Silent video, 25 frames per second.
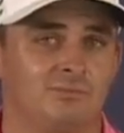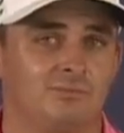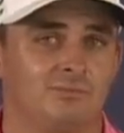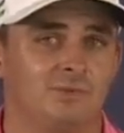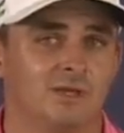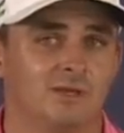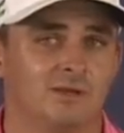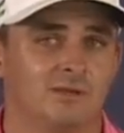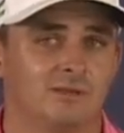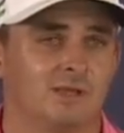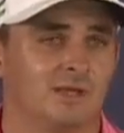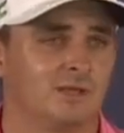
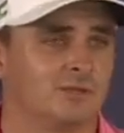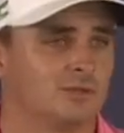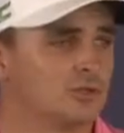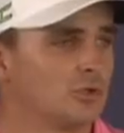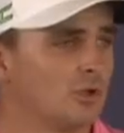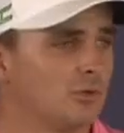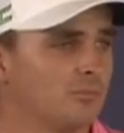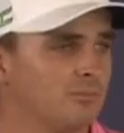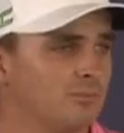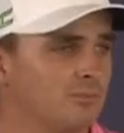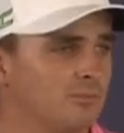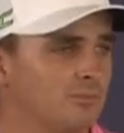think it, think it
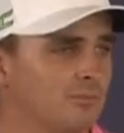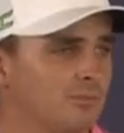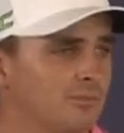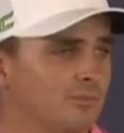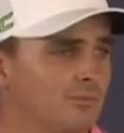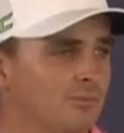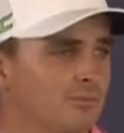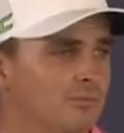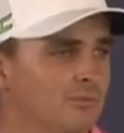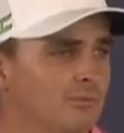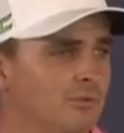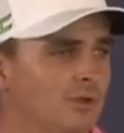stopped
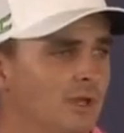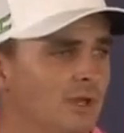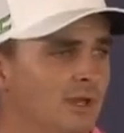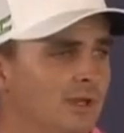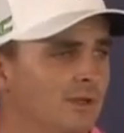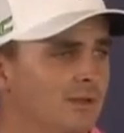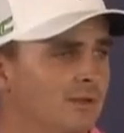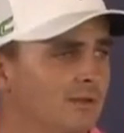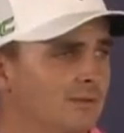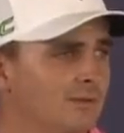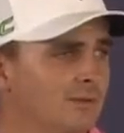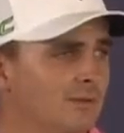
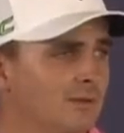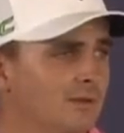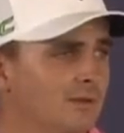30,